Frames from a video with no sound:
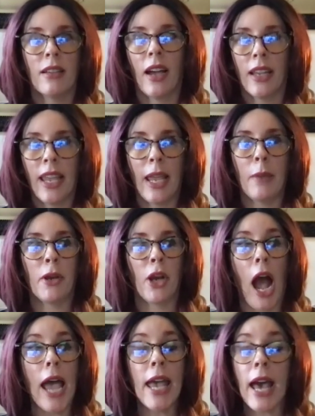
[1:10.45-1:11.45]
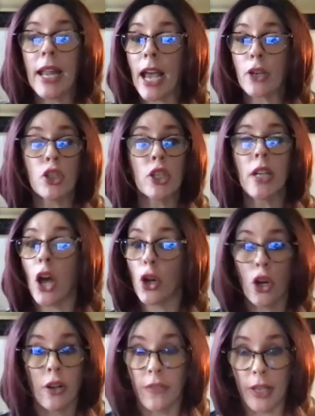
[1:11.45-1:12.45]
i came here i had actually not
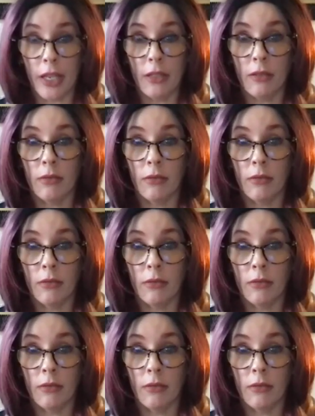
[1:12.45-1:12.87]
heard of it